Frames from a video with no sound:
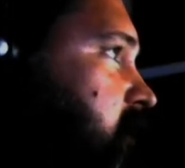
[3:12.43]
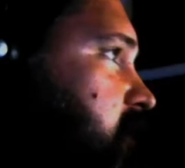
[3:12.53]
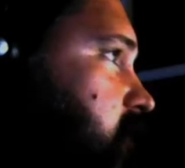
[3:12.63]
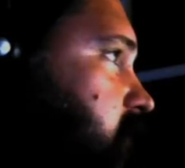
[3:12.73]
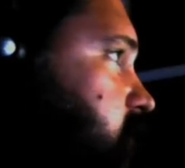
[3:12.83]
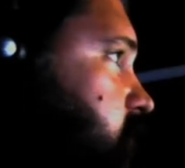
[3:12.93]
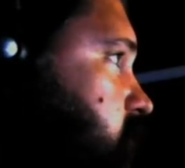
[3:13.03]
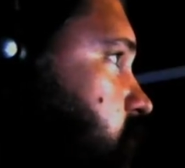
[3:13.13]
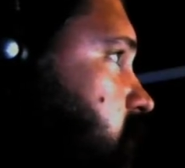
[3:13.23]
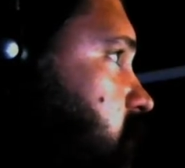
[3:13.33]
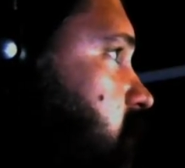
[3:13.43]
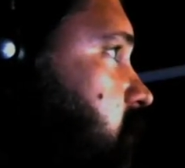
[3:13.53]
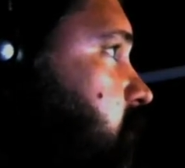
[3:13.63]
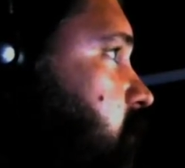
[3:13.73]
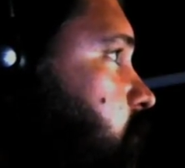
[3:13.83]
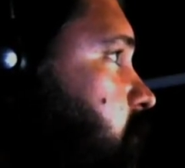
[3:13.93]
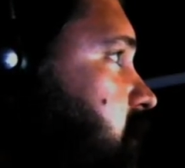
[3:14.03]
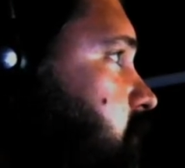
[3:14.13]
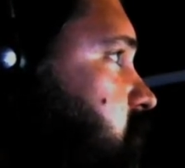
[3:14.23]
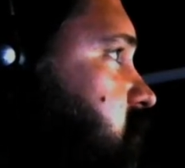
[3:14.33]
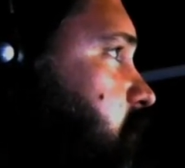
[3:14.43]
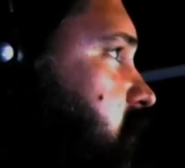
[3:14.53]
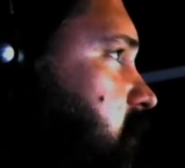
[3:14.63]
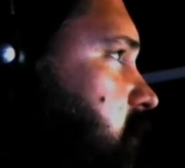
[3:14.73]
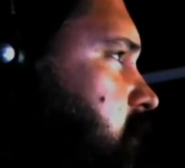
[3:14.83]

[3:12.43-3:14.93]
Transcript: Later this month, the company will begin shipping